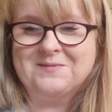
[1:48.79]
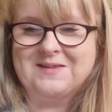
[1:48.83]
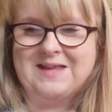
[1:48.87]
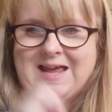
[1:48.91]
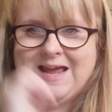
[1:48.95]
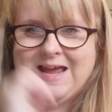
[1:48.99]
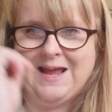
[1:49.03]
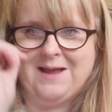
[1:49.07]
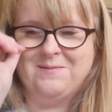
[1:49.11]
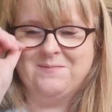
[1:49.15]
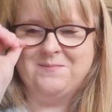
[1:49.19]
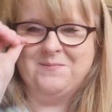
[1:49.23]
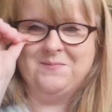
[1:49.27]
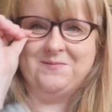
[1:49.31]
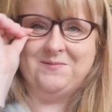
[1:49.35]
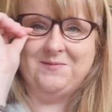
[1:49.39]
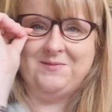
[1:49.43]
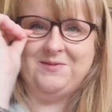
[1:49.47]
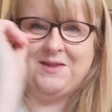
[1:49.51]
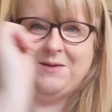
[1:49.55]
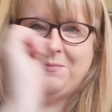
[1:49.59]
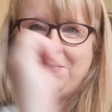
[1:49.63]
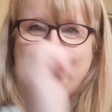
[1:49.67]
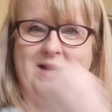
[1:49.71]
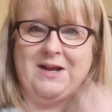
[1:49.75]
The
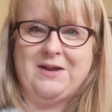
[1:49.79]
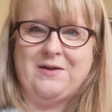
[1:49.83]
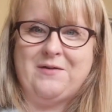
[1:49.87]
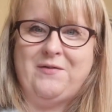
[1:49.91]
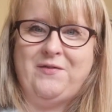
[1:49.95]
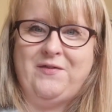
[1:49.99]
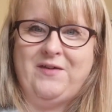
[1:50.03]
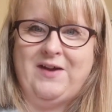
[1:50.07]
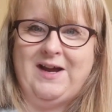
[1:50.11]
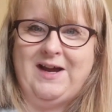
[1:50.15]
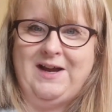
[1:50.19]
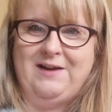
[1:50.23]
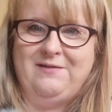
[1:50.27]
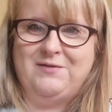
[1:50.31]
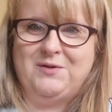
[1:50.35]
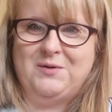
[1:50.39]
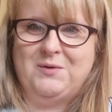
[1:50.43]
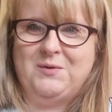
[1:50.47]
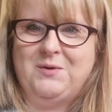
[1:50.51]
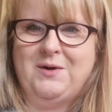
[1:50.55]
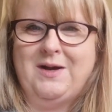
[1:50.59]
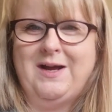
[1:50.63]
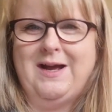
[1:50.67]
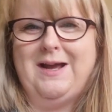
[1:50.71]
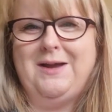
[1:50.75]
big 50.
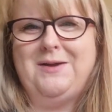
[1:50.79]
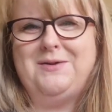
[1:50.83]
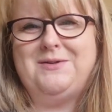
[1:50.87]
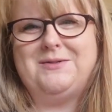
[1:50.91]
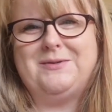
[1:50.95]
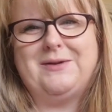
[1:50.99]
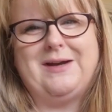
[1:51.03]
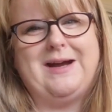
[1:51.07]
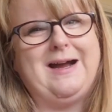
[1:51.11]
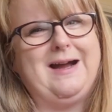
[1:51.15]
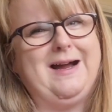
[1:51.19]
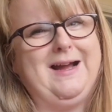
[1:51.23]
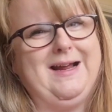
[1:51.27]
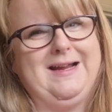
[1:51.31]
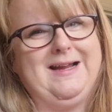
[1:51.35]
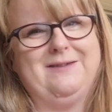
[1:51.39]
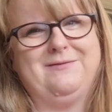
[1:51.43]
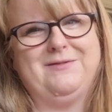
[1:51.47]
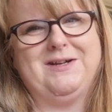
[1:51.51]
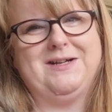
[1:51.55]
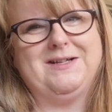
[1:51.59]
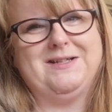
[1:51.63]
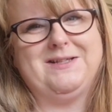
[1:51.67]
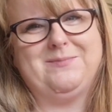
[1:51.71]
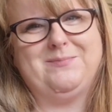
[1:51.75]
How do I have
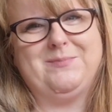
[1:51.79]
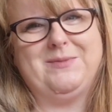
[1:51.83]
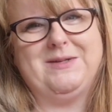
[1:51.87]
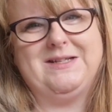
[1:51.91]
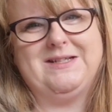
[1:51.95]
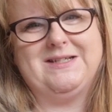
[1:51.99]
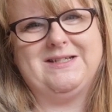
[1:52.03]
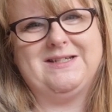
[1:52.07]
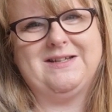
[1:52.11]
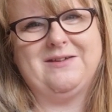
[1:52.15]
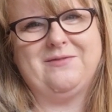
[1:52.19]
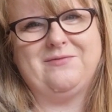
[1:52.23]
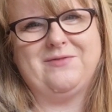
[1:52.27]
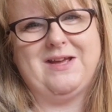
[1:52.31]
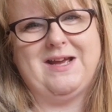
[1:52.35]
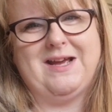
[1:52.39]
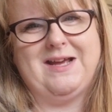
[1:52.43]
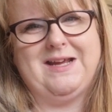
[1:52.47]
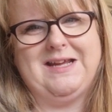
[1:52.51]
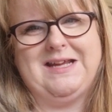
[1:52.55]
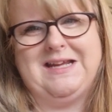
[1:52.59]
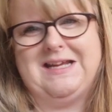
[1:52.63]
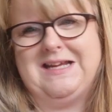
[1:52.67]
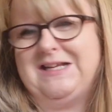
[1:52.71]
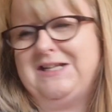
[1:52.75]
a husband of that
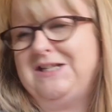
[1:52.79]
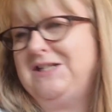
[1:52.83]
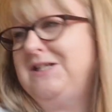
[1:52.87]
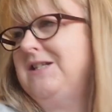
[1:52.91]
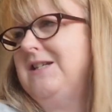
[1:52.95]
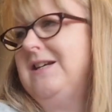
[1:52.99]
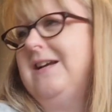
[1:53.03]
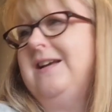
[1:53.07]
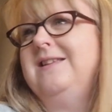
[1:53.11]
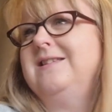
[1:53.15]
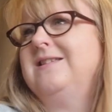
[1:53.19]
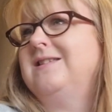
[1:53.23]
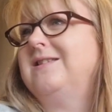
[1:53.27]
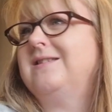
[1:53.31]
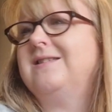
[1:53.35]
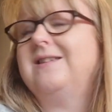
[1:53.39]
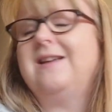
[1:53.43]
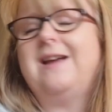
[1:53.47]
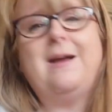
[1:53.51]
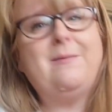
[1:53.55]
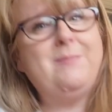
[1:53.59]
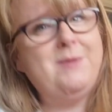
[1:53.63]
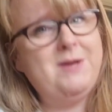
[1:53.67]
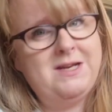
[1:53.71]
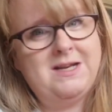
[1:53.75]
age? It's,
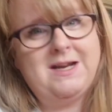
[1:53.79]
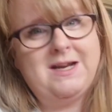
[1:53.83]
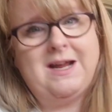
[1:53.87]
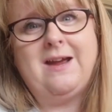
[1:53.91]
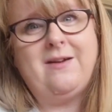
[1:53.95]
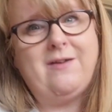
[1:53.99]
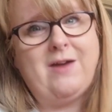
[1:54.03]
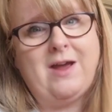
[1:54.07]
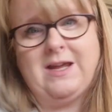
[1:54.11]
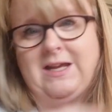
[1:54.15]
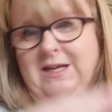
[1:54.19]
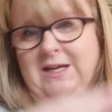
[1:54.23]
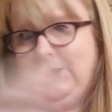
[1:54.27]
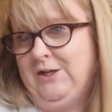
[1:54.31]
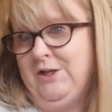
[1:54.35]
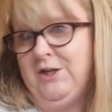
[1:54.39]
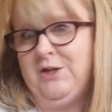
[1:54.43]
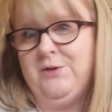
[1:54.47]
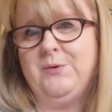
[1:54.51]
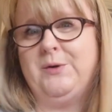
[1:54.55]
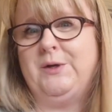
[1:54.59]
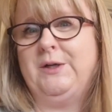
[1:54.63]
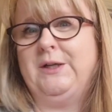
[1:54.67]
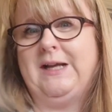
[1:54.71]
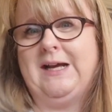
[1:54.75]
I mean, I hear
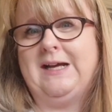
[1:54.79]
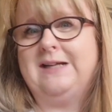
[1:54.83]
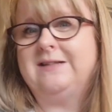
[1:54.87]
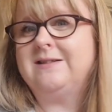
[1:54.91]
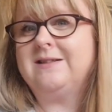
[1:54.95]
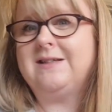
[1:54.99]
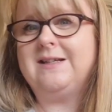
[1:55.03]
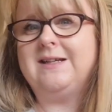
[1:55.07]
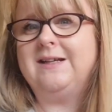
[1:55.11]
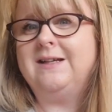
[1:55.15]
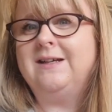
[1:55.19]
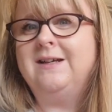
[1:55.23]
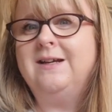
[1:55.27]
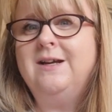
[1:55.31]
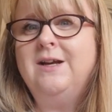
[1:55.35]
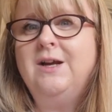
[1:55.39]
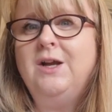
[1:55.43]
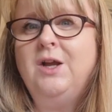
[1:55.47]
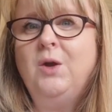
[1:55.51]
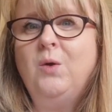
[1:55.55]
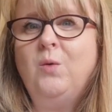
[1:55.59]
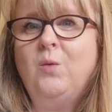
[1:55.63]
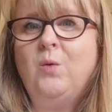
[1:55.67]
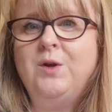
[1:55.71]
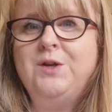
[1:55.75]
you all asking,
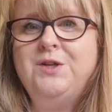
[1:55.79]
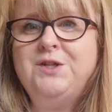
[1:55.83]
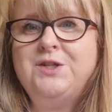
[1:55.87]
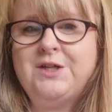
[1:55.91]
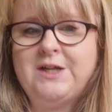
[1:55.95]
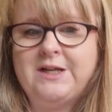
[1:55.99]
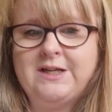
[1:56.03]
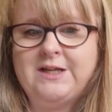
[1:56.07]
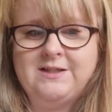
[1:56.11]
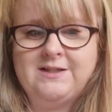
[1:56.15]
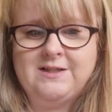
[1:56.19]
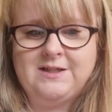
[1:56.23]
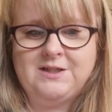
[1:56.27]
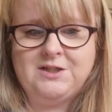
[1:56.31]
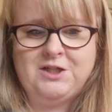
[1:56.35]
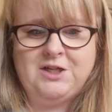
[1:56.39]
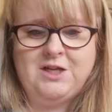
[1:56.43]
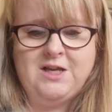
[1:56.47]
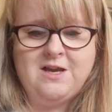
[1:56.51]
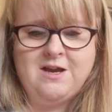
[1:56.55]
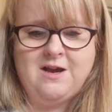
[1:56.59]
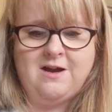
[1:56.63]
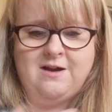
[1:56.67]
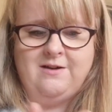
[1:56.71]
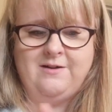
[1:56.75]
wondering, such a
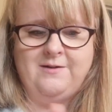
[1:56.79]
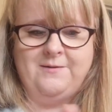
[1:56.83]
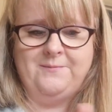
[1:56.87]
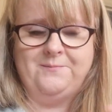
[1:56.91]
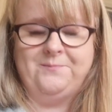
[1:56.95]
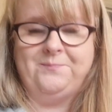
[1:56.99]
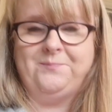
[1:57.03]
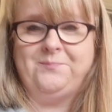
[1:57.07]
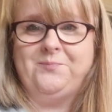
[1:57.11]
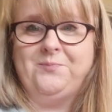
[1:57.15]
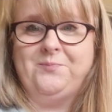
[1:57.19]
young